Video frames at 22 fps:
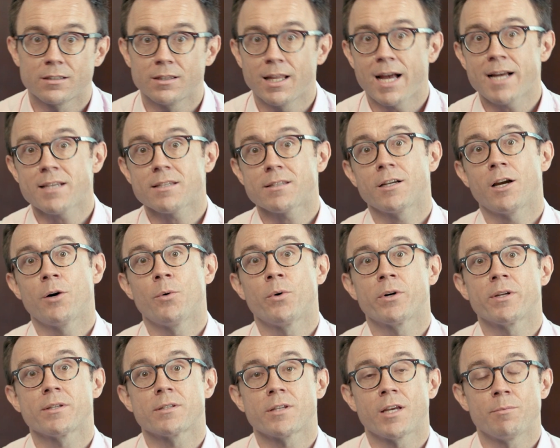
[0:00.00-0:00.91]
The last thing I
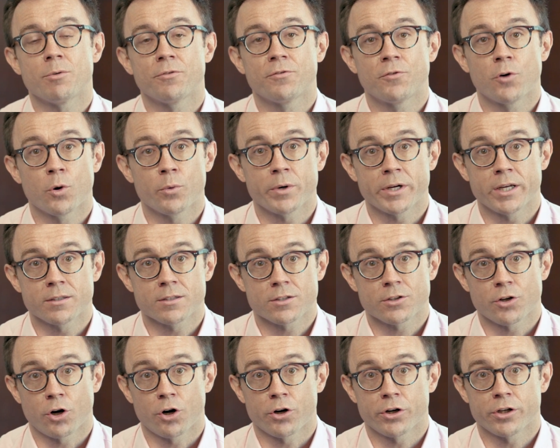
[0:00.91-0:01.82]
want to say before we get
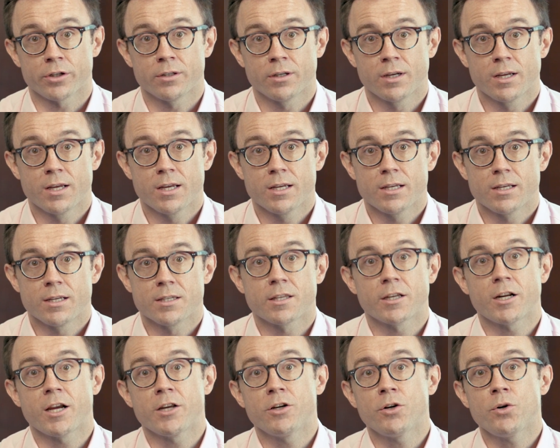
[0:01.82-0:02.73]
started is
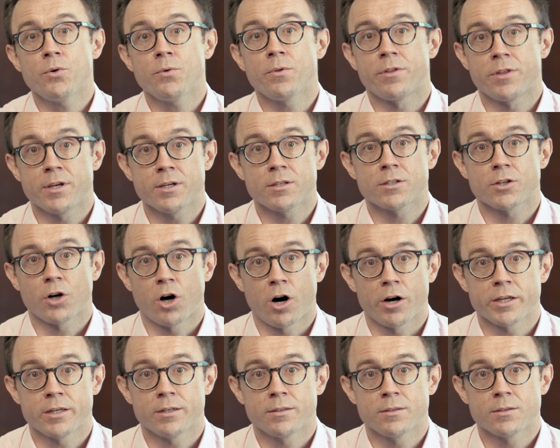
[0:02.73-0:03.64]
that I know this
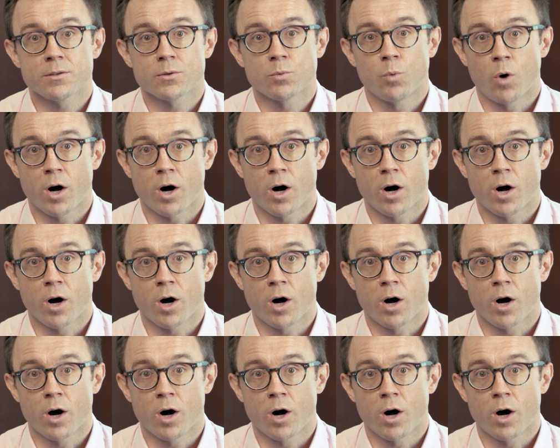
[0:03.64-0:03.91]
audience